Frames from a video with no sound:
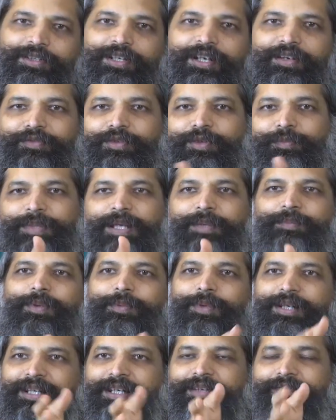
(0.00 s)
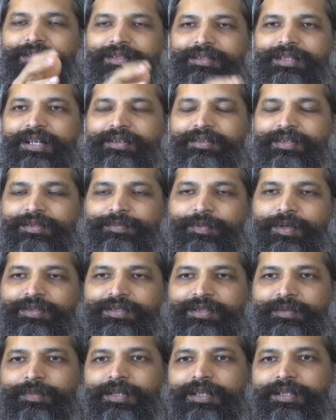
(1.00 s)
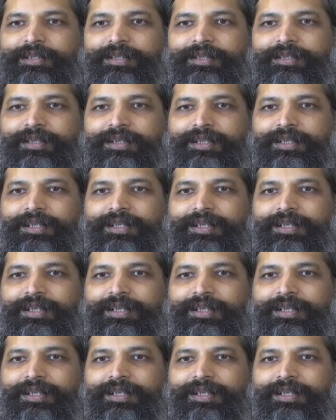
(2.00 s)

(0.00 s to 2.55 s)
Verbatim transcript: A few people were given that responsibility.